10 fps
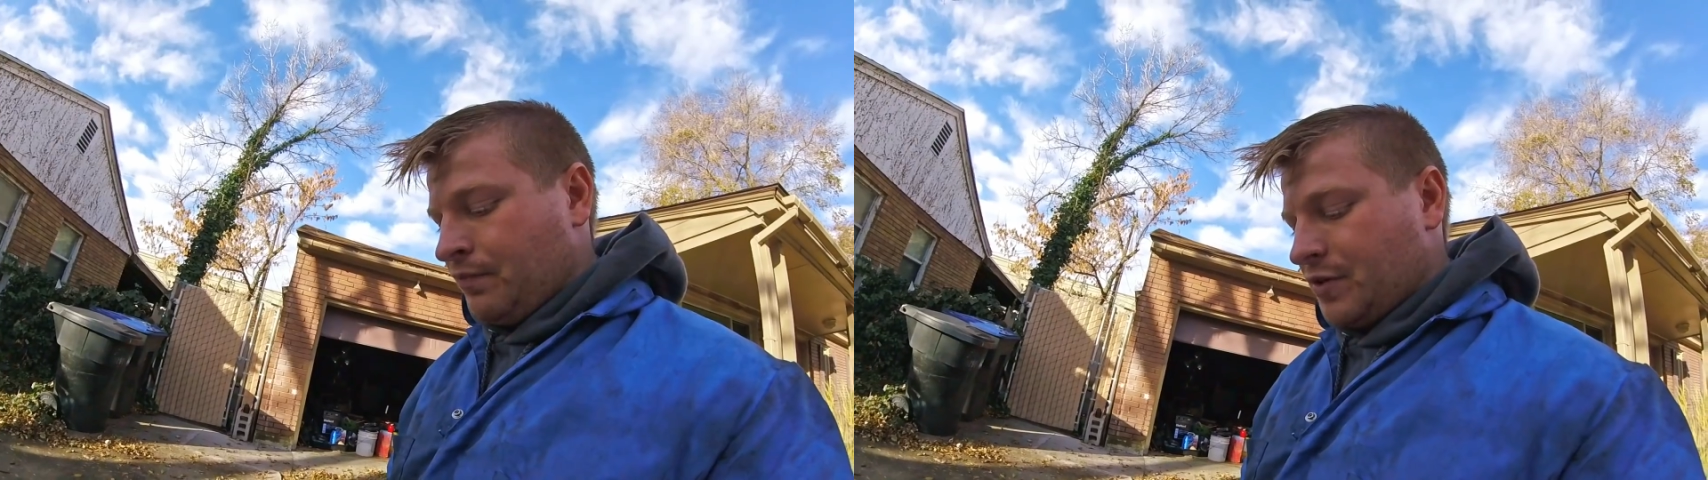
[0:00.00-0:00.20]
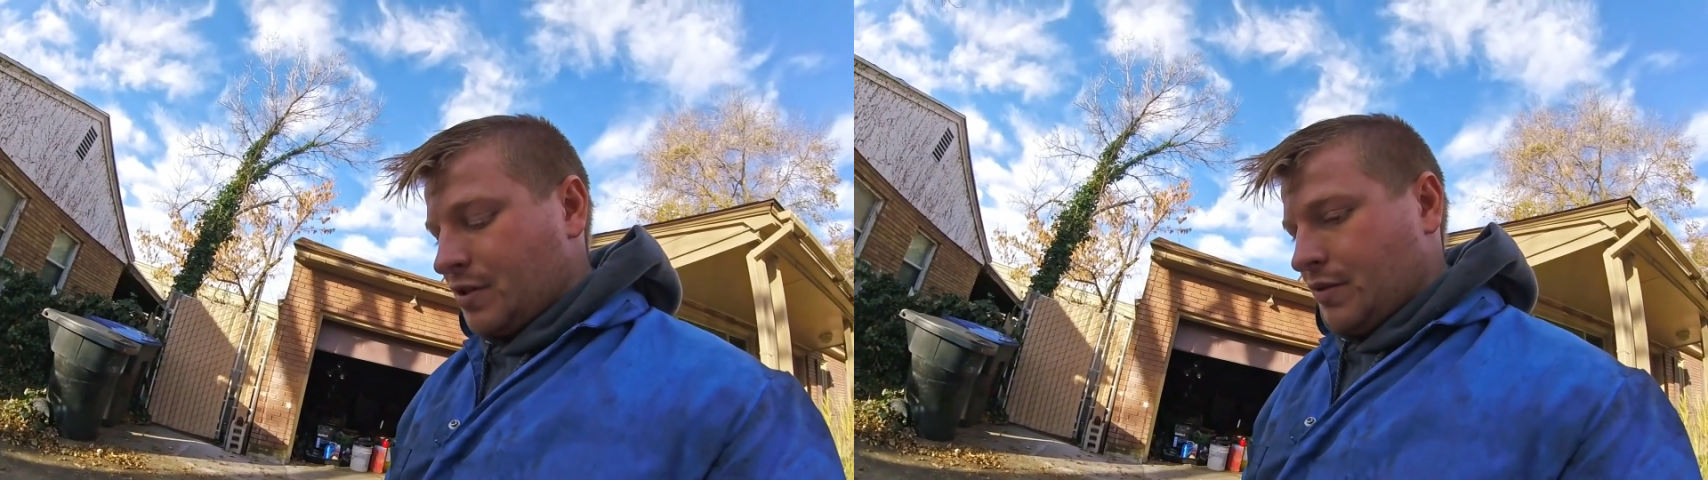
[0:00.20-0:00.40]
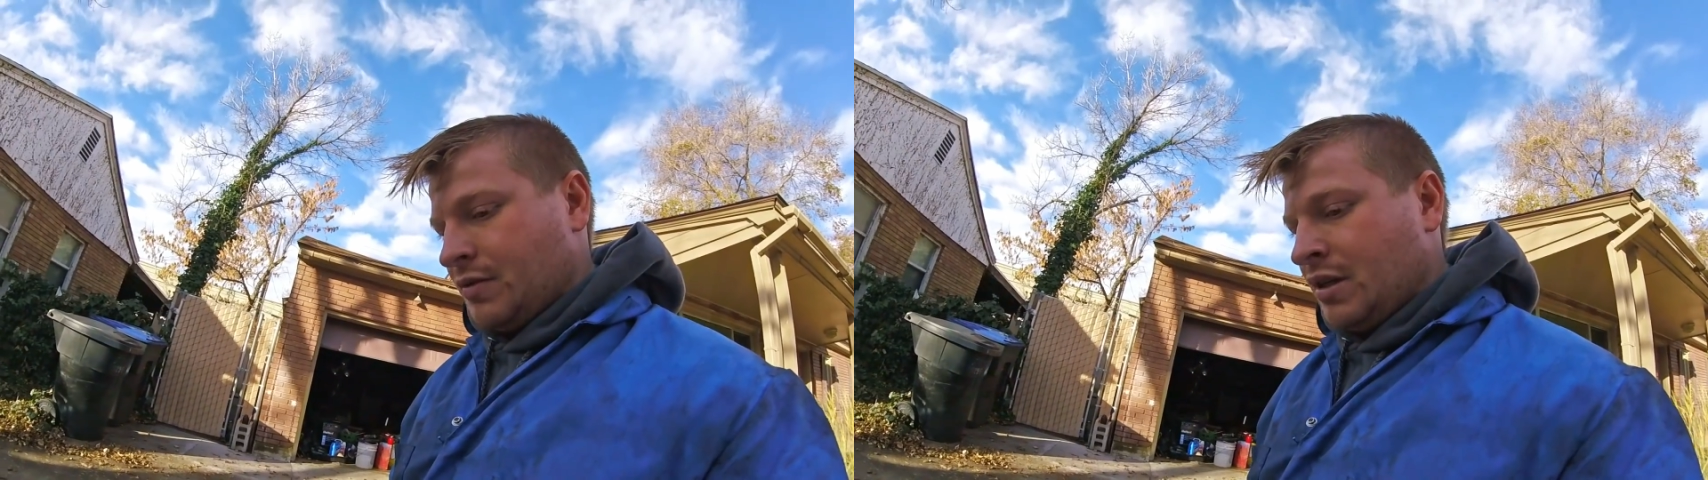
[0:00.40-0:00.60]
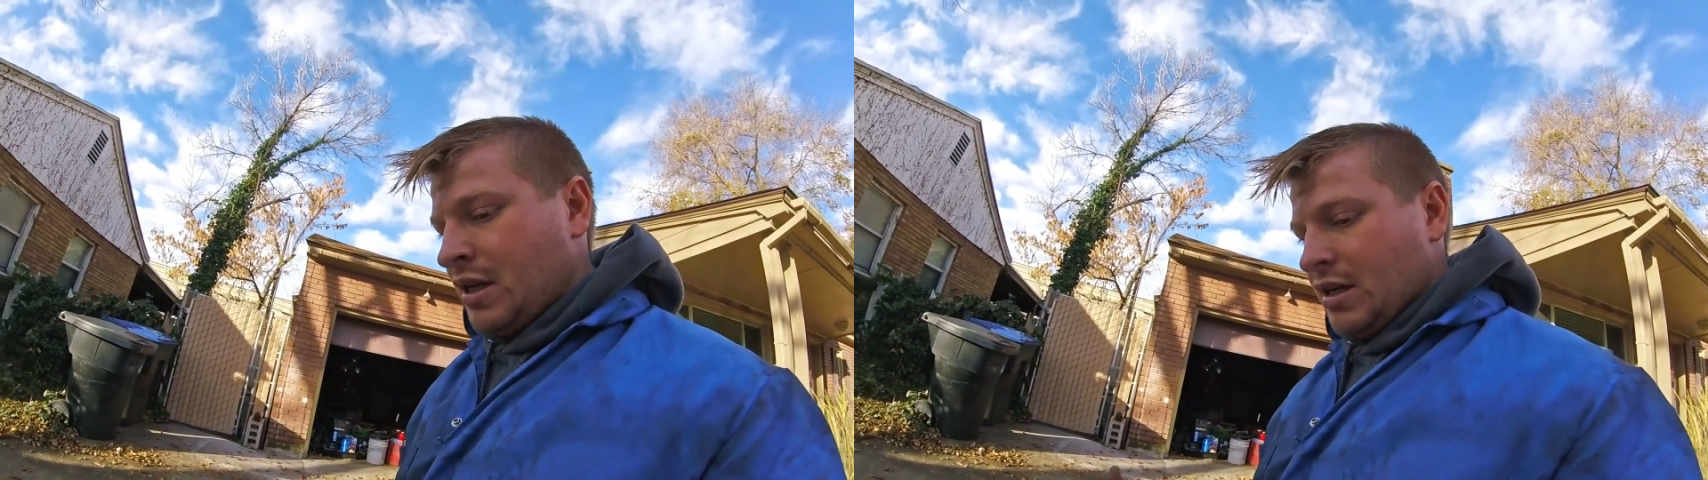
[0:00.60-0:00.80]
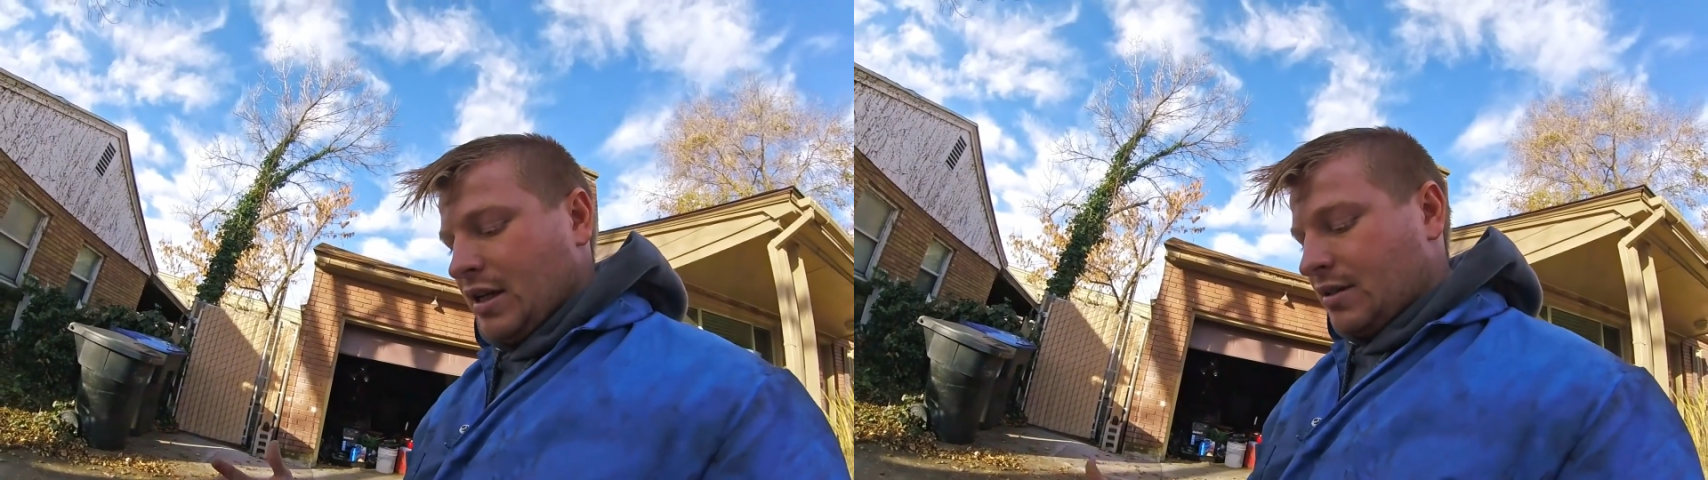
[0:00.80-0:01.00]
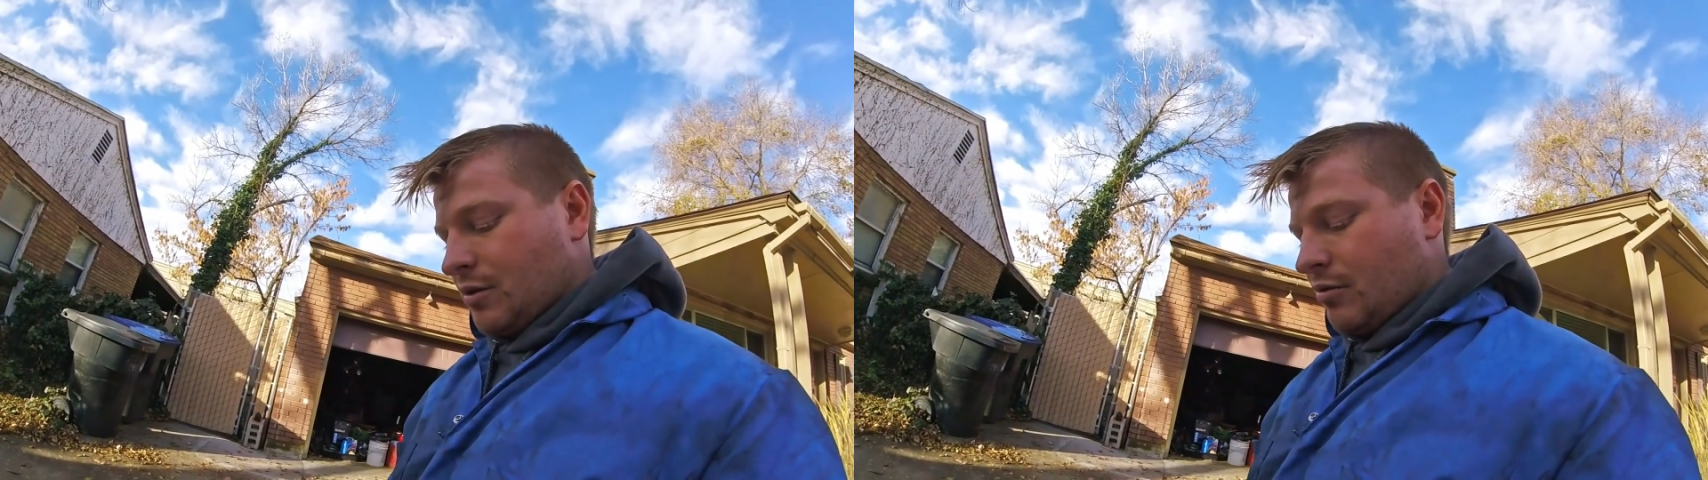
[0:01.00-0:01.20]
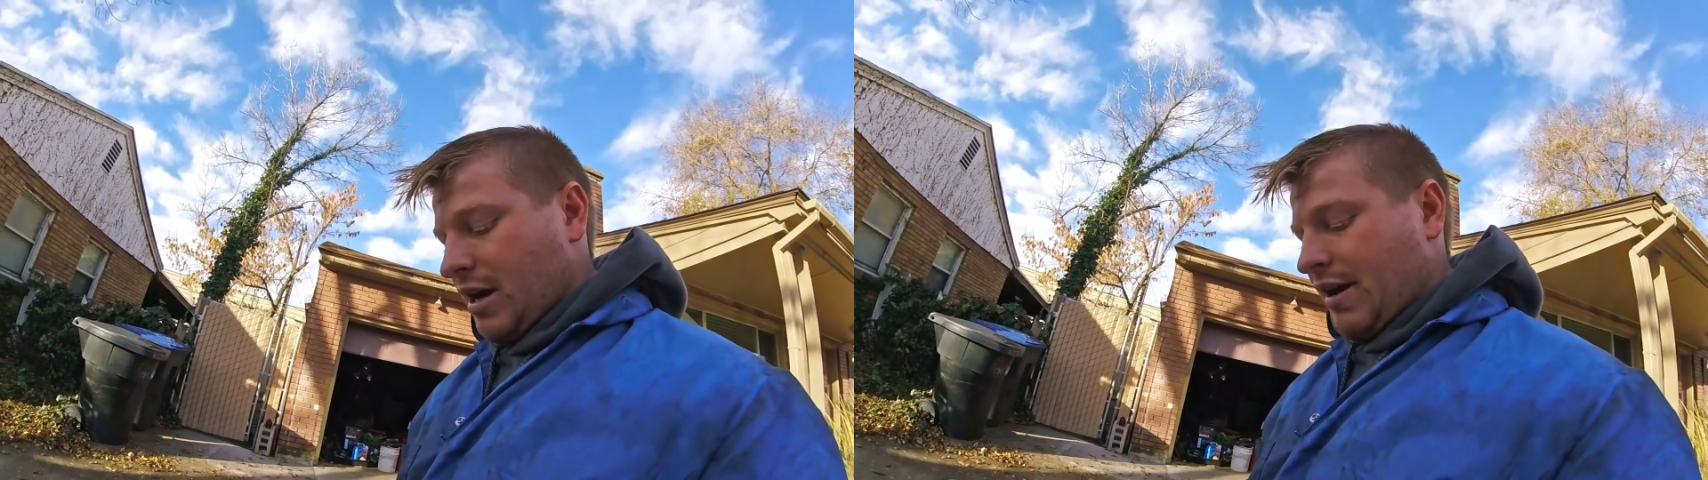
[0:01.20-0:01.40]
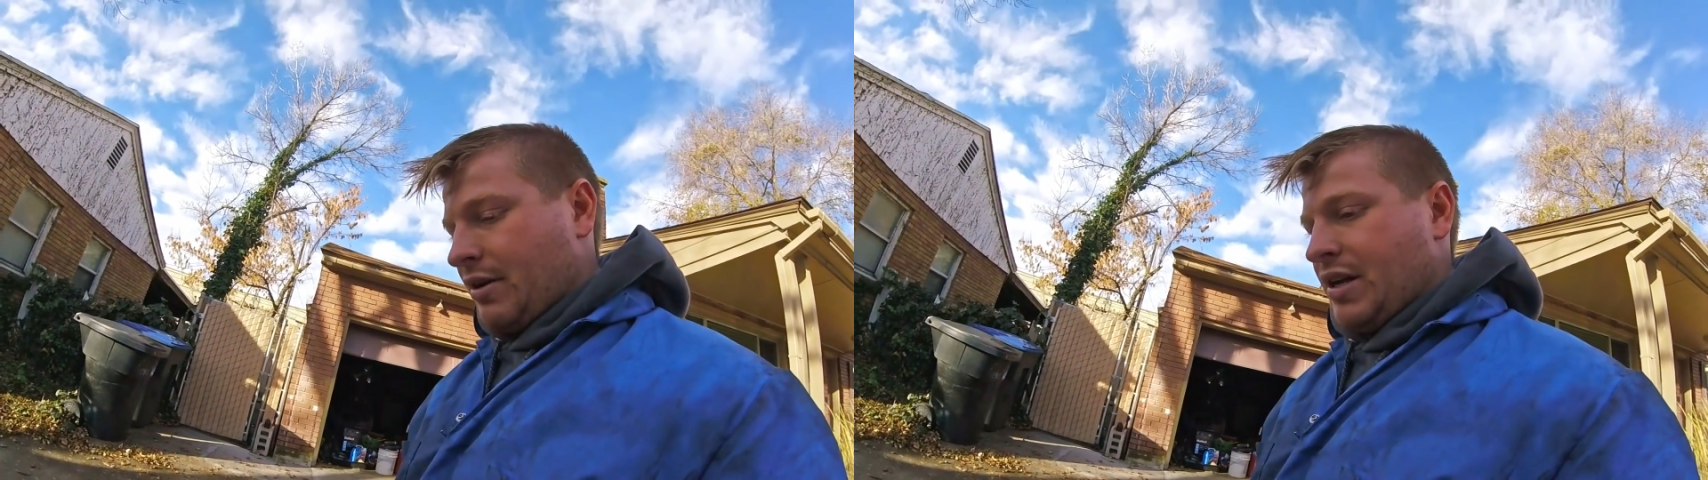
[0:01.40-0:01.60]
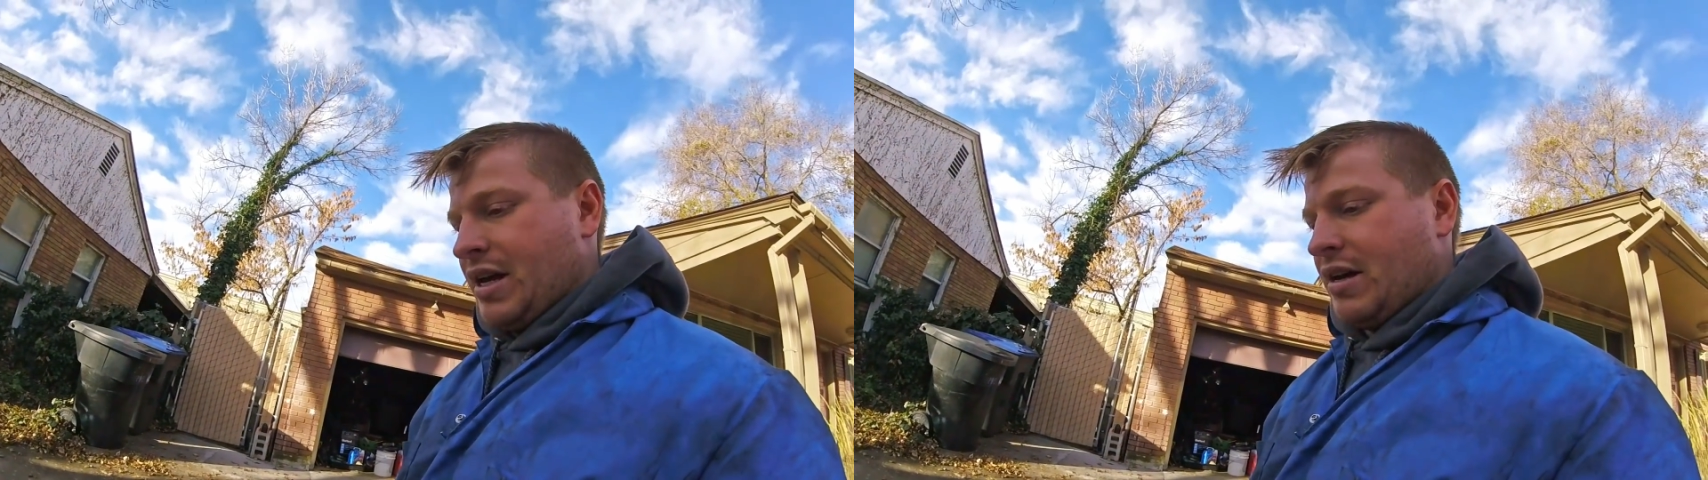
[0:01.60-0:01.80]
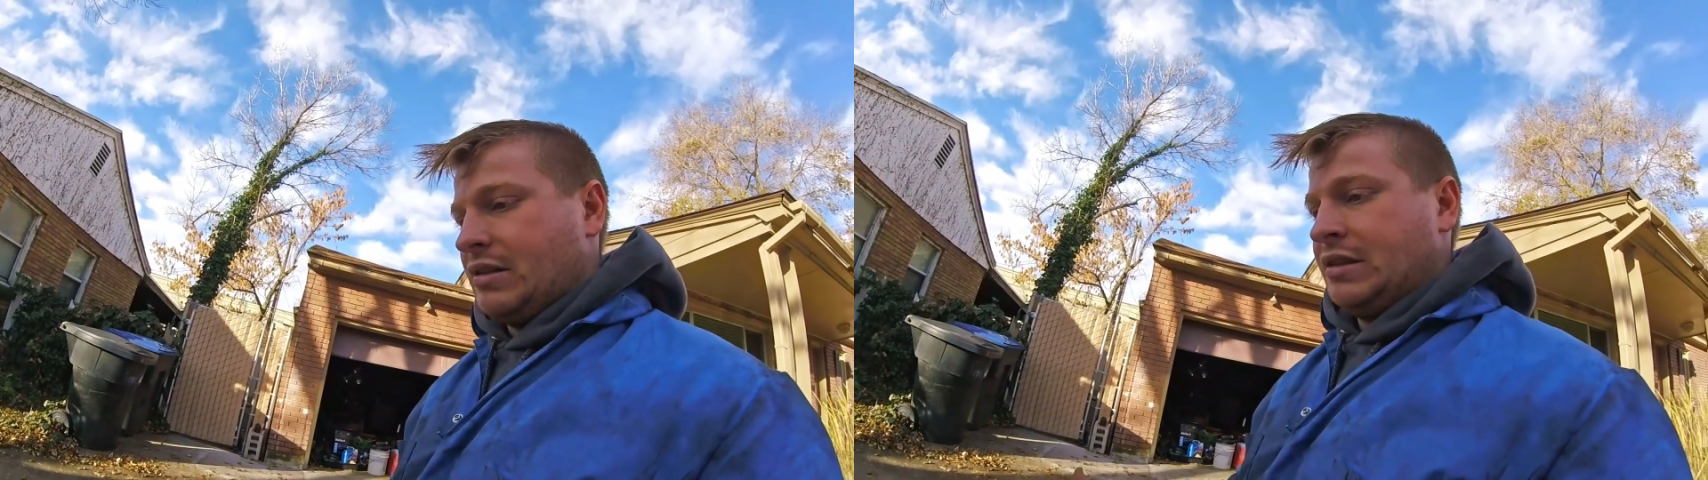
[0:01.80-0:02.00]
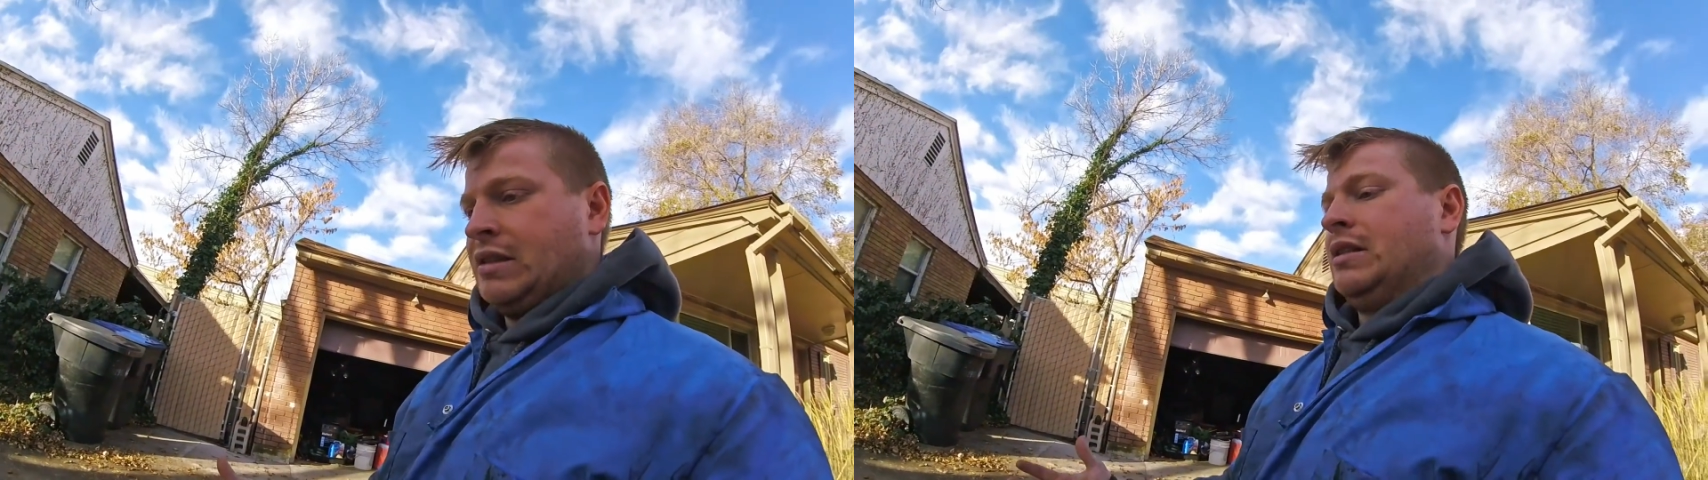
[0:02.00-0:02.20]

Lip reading: So that's where we're at right now.